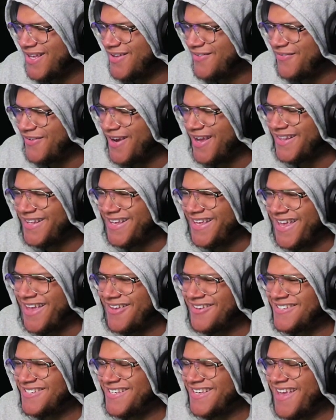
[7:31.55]
Forgot
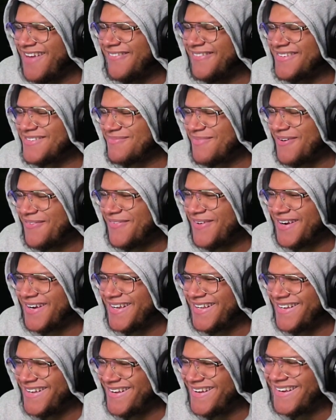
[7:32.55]
that she gave this
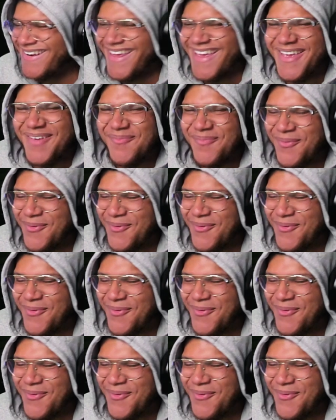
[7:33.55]
motherfucker a nickname,